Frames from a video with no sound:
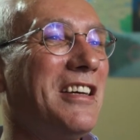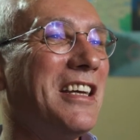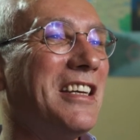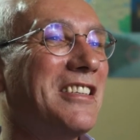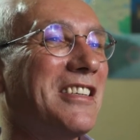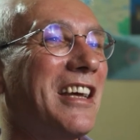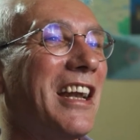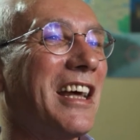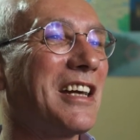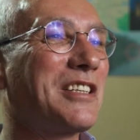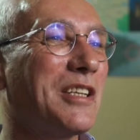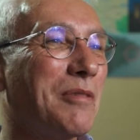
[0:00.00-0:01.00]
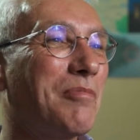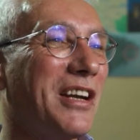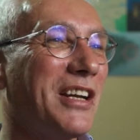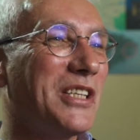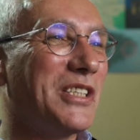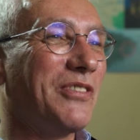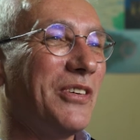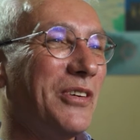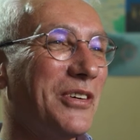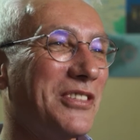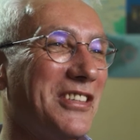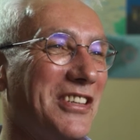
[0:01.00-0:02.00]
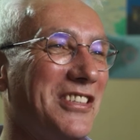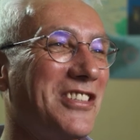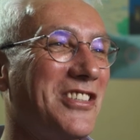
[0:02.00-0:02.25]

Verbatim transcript: intergalactic police force that's